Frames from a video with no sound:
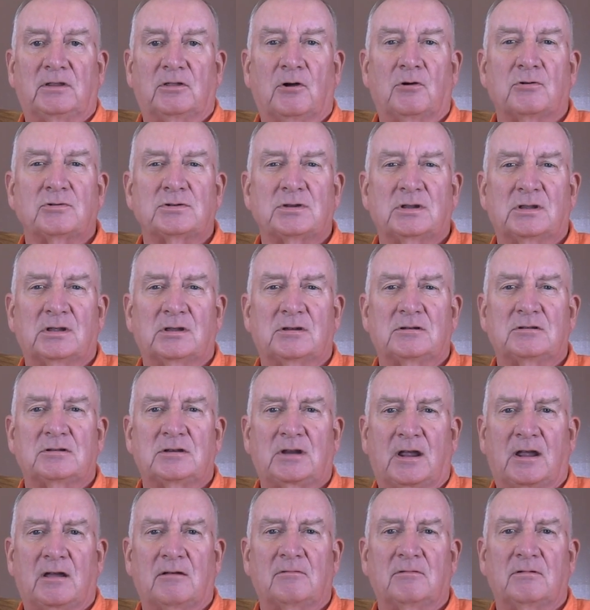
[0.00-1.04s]
Those are the
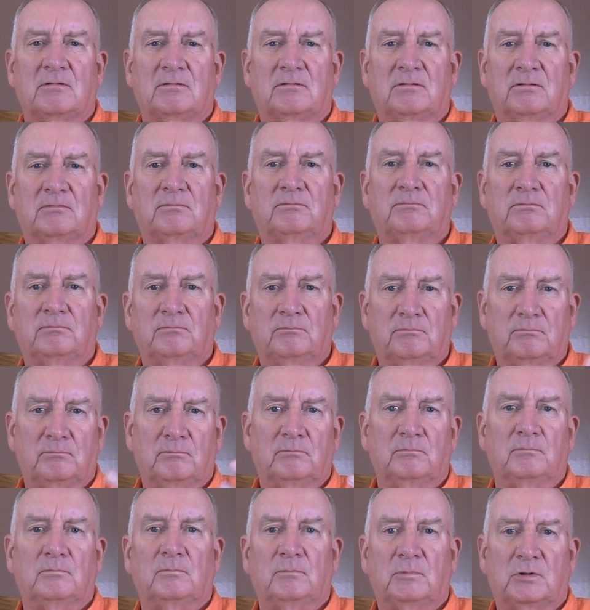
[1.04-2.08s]
standard
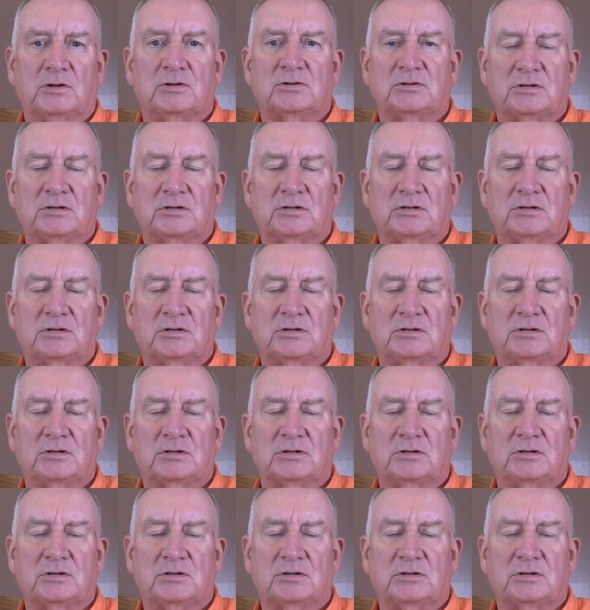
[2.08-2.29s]
the